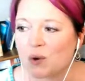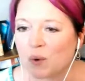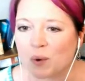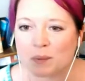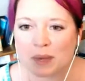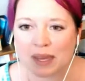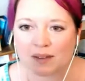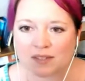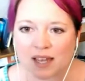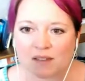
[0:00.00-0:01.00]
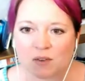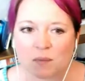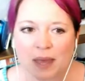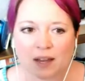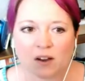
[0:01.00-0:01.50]
Well, we may have to have you
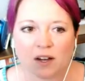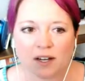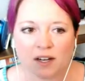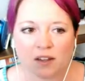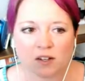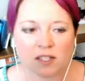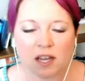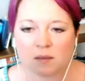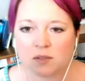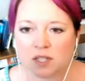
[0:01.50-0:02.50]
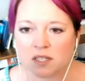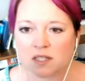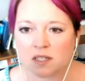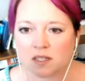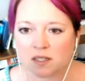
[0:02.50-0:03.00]
back on another time
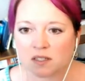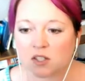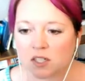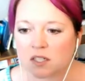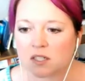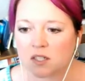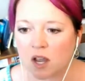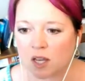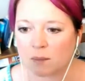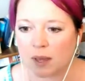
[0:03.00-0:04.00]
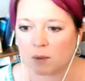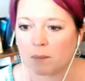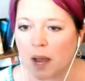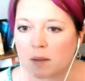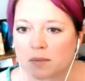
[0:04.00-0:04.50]
just to talk about
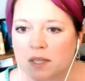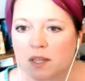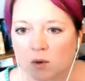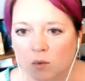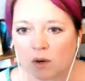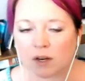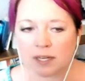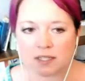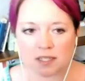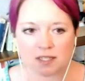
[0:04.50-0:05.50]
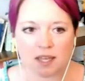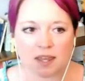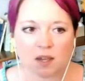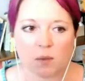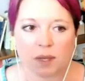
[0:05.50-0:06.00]
moms and their worries, because I
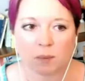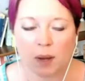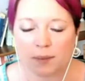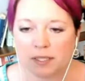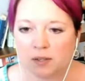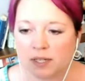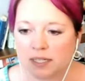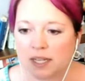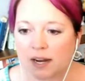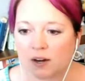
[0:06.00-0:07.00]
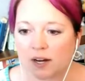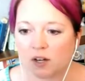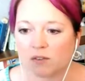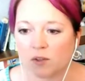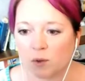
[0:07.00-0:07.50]
think we could probably do an entire
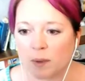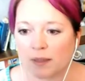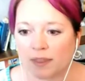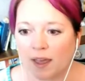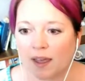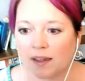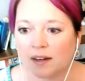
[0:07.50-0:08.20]
interview about that.